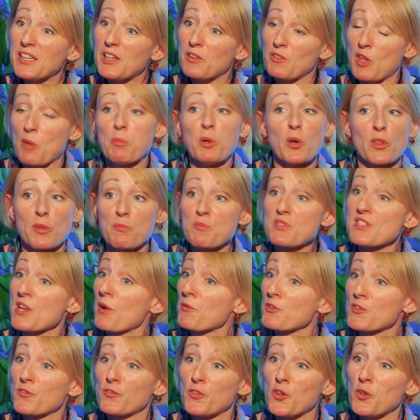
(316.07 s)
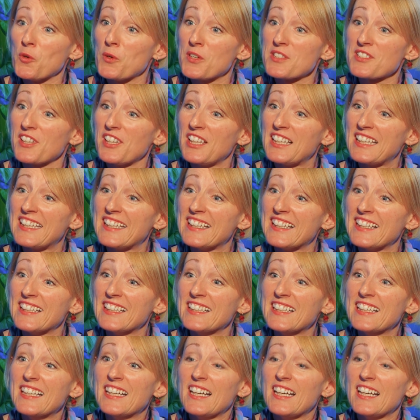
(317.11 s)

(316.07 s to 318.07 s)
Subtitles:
They put themselves forward earlier,